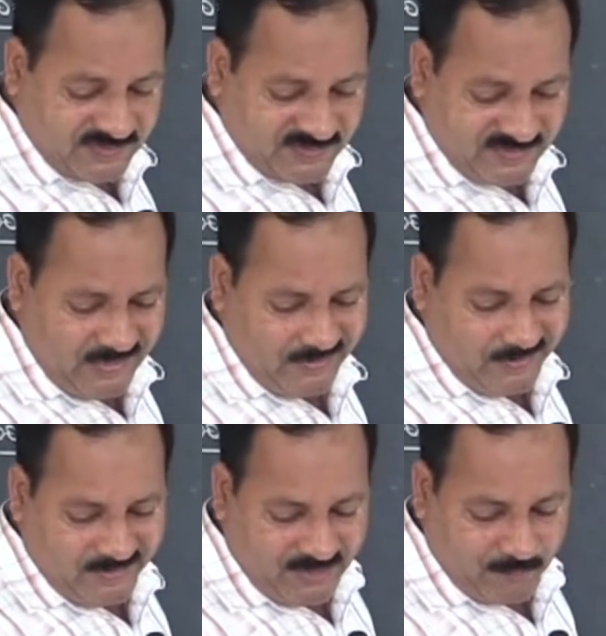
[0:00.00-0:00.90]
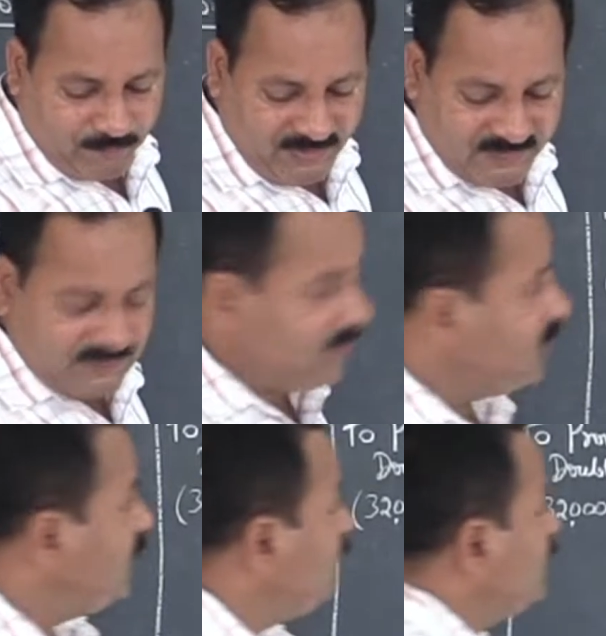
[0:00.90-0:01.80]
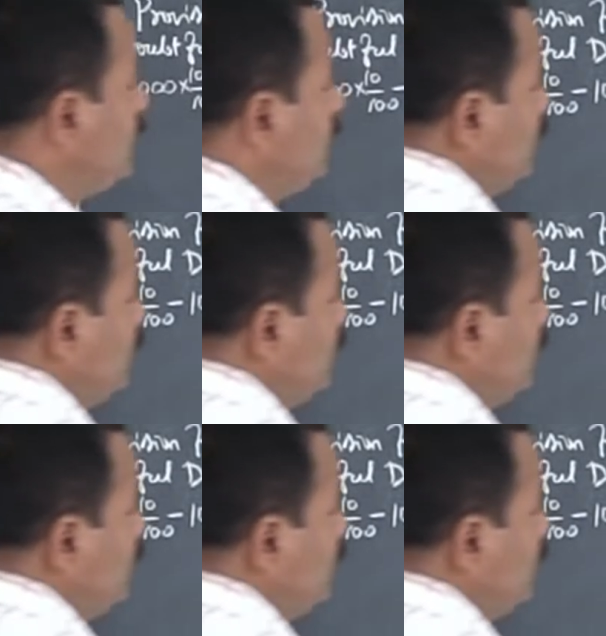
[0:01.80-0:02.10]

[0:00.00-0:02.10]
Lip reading: is the difference. Distribute